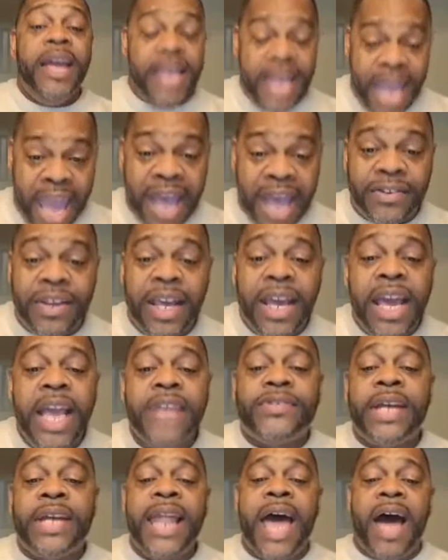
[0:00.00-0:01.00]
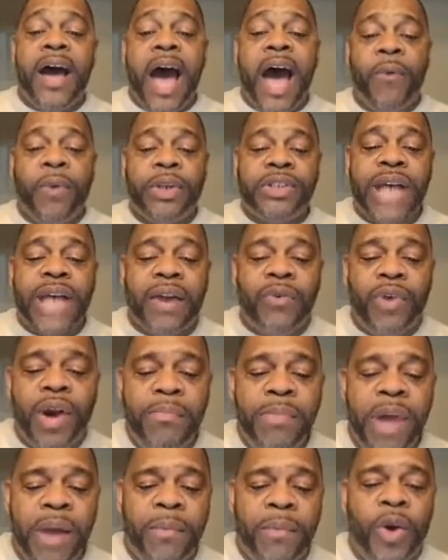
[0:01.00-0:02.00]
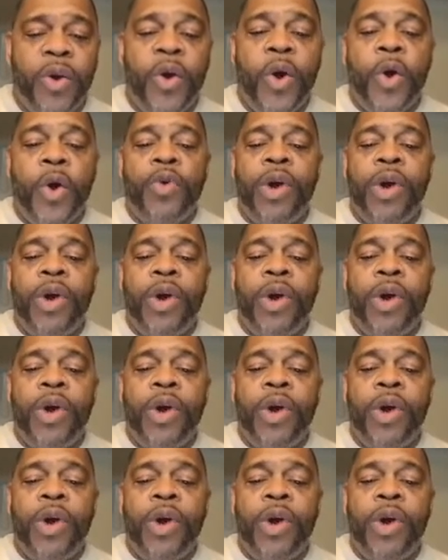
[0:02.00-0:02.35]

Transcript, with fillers: Yes. He said, now I want y'all to remember,